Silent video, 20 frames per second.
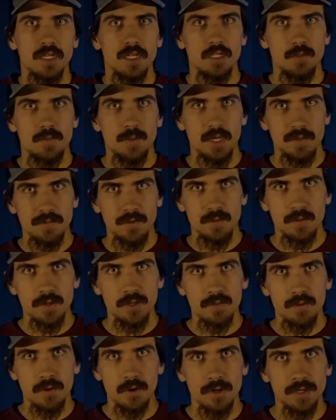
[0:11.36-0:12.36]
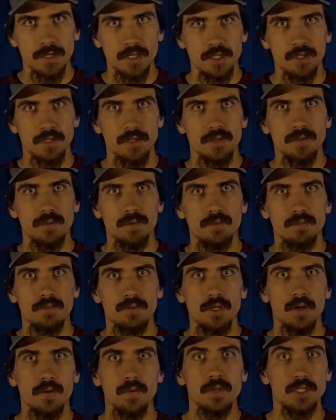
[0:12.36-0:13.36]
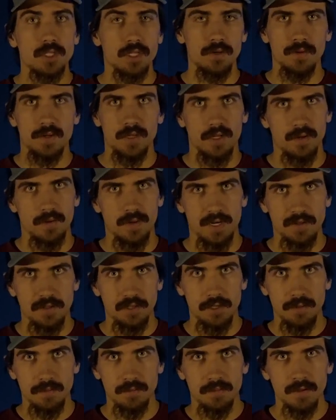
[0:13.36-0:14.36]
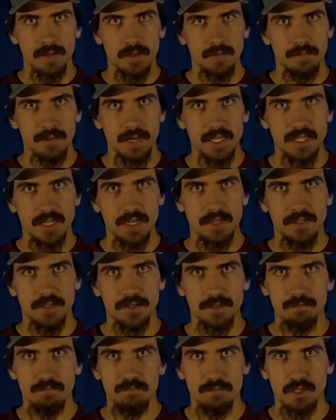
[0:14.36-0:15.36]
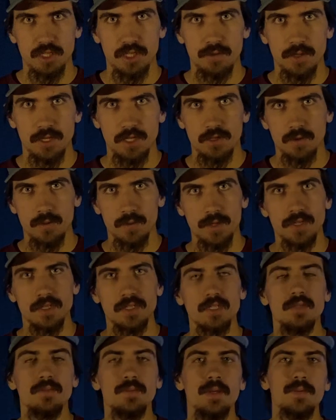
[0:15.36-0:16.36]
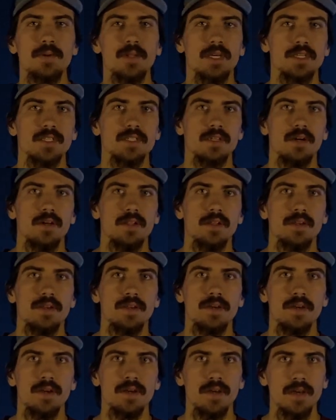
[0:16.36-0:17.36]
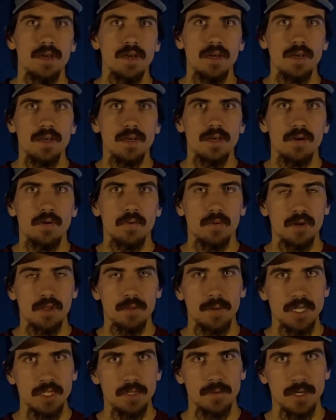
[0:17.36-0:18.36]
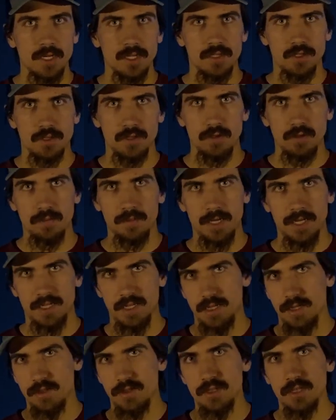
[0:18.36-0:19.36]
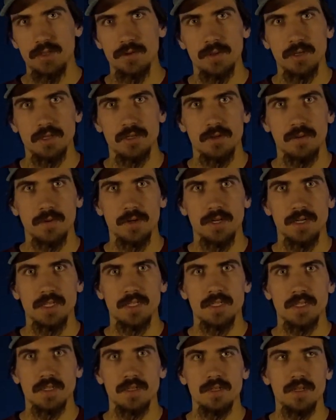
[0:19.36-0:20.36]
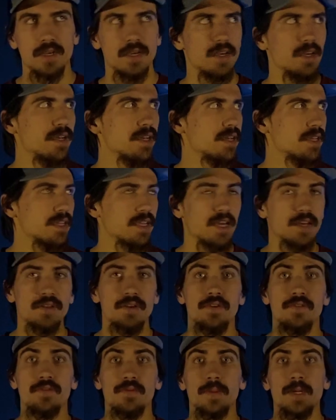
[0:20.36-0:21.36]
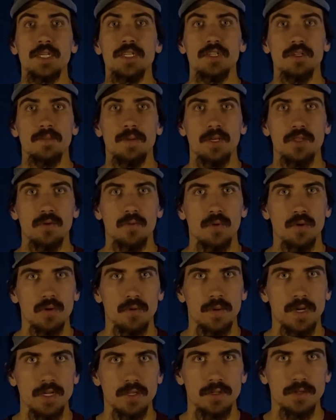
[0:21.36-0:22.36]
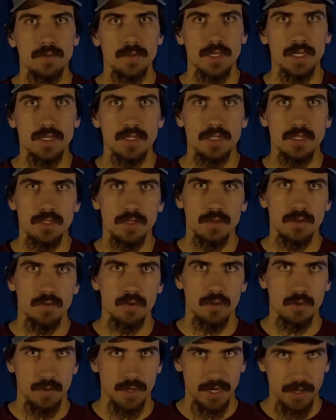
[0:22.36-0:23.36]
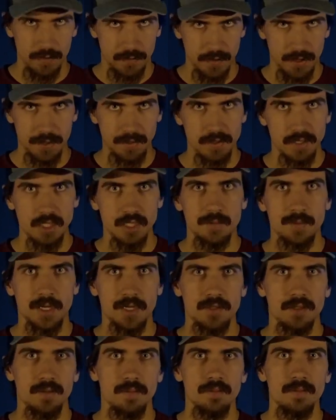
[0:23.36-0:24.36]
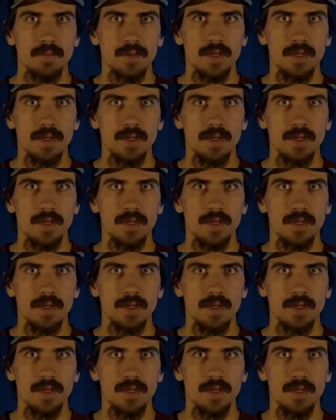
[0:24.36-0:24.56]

it's becoming more important to know what's going on around you, maintaining your situational awareness, as people like to call it. One of the best ways to maintain your situational awareness and gather information about the world around you is through the radio frequency spectrum.